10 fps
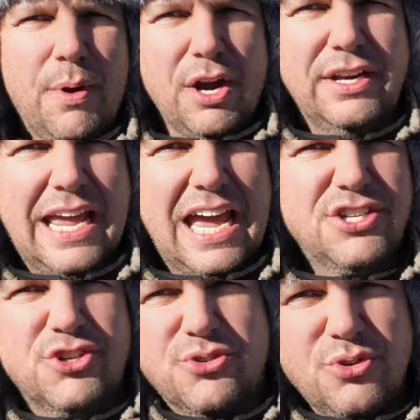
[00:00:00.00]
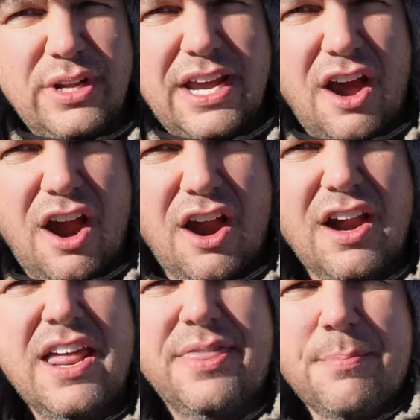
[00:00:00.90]
Barn cats truly are
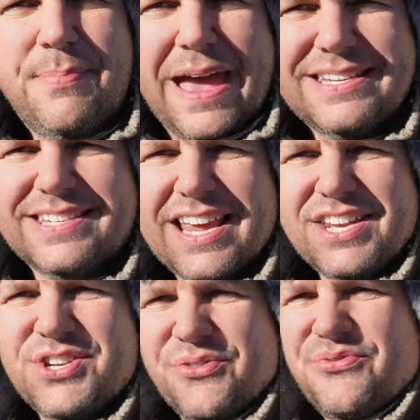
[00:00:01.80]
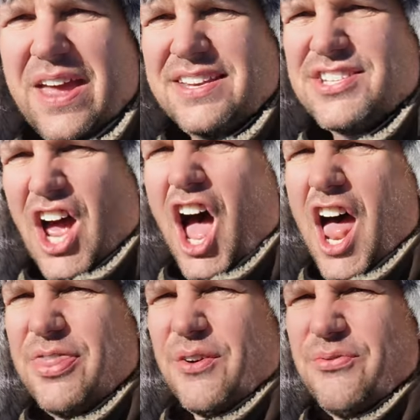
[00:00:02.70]
the best defense
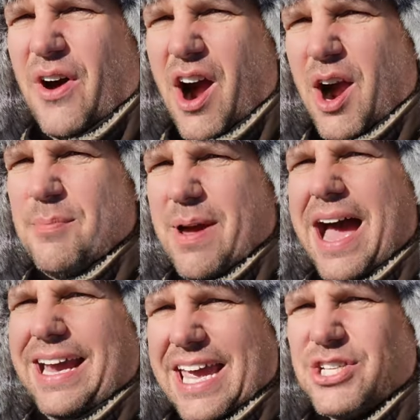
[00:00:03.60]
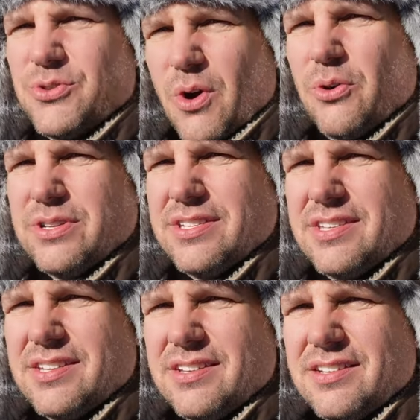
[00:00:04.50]
on the farm against rodents.